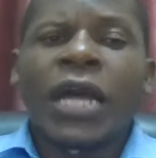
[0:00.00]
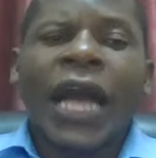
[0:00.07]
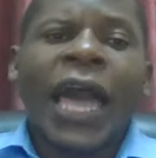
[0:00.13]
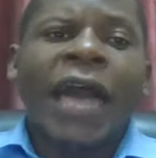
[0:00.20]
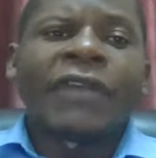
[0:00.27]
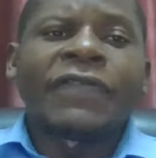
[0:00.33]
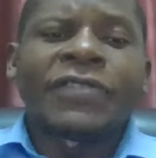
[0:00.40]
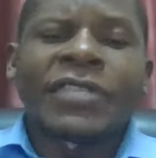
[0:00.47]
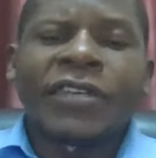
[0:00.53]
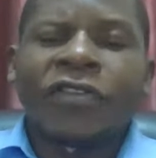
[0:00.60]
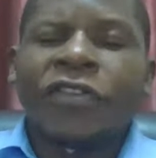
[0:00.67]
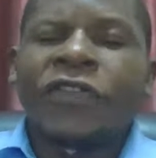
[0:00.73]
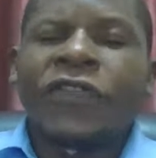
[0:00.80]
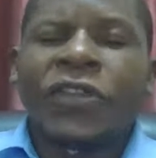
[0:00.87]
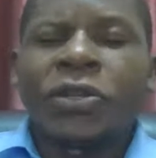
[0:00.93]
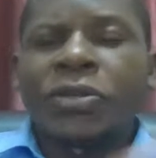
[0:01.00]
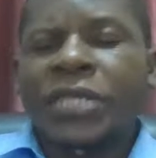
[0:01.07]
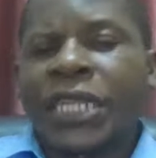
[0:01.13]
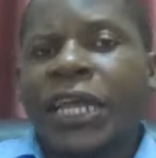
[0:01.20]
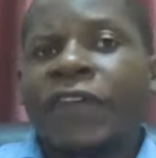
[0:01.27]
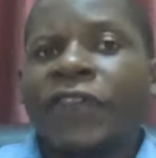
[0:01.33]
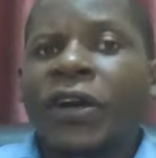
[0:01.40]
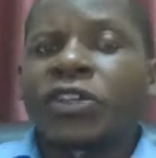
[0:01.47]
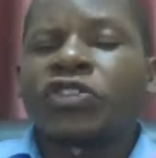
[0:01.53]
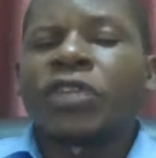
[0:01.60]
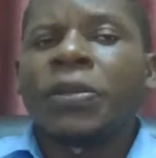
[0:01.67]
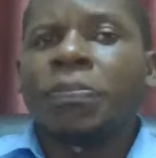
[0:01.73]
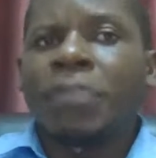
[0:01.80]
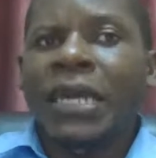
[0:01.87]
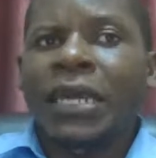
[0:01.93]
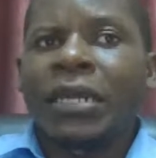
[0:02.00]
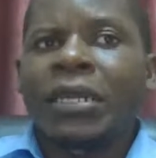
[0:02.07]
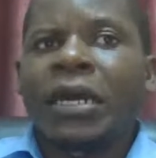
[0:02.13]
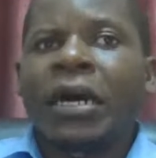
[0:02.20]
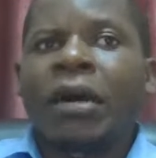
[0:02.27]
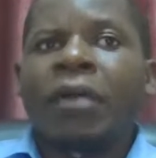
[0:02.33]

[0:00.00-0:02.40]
I have several videos that I've actually made